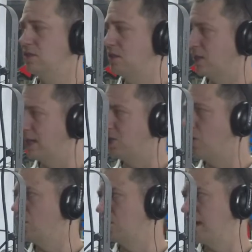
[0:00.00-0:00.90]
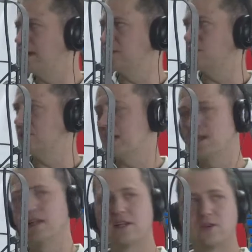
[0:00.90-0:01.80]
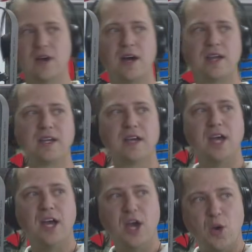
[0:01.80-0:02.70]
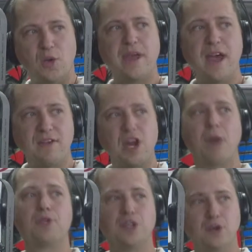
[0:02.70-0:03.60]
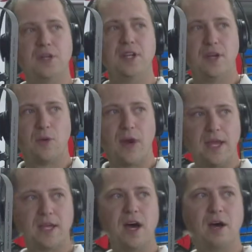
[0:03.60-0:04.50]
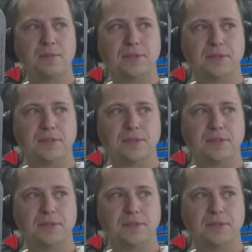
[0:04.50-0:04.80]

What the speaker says: collect dog tags, so it's kind of like karate, where they have an opportunity to rank up.